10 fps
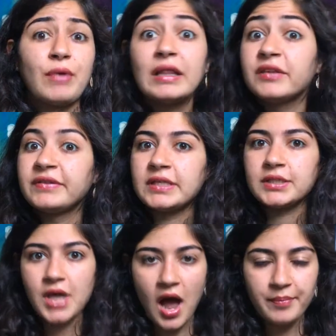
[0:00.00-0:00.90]

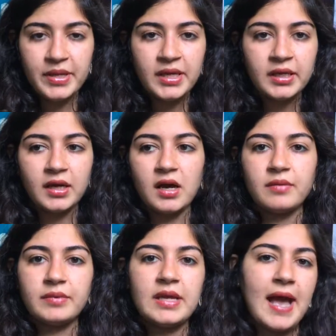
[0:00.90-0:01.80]
relevant topic.
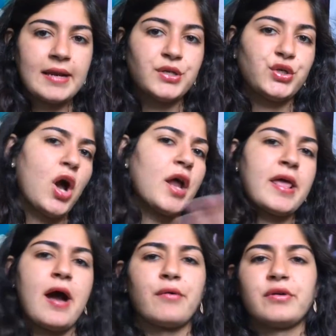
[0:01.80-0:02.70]
It hadn't gone
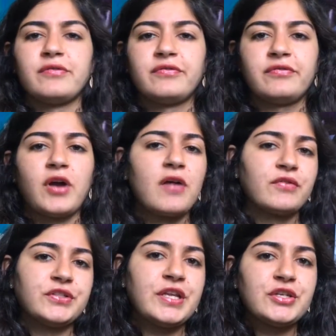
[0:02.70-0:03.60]
out of
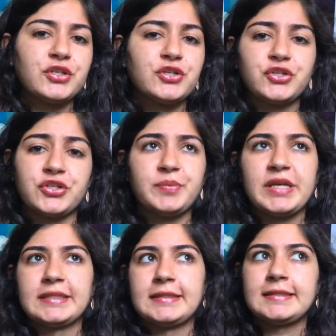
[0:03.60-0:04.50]
conversation just
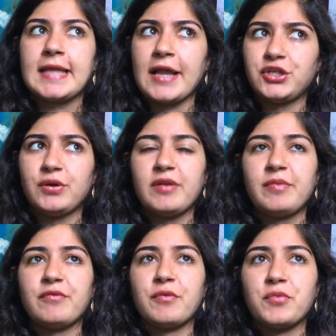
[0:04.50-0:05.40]
because the statue had
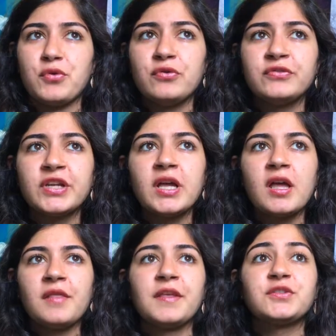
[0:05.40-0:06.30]
been removed.
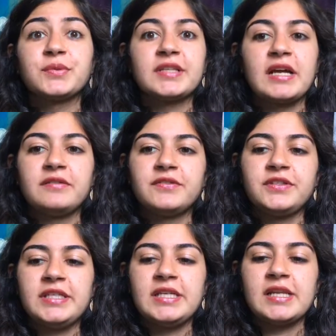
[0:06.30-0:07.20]
This was kind of
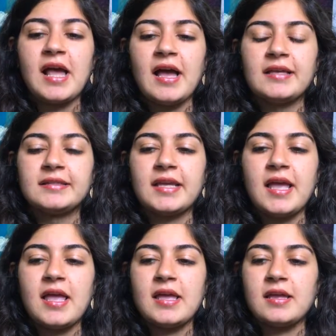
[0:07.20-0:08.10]
seen as
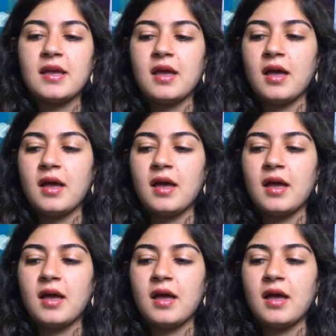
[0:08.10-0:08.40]
a